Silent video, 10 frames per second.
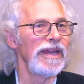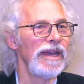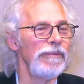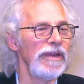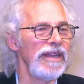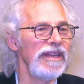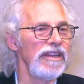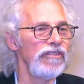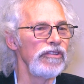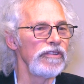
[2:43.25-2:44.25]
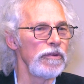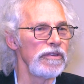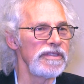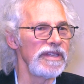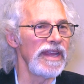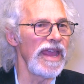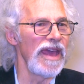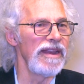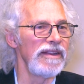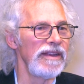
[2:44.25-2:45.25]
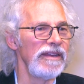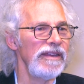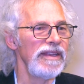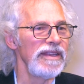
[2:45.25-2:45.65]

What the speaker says: An Indigenous person in Canada